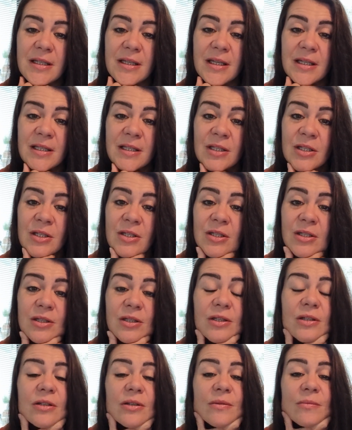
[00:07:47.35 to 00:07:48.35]
getting
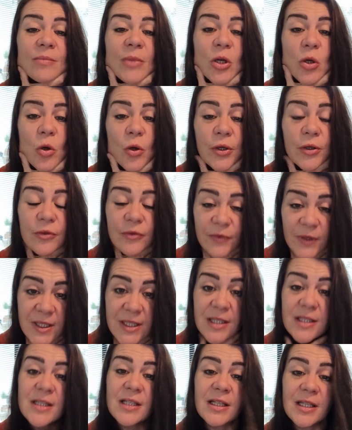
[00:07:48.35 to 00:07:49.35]
my coil
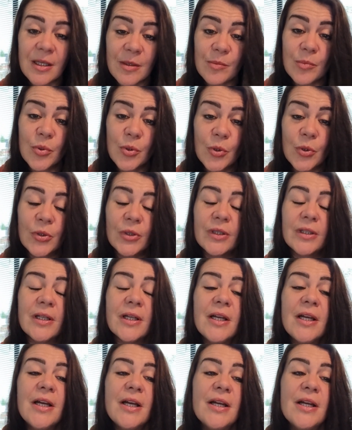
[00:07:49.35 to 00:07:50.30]
fitted and getting put on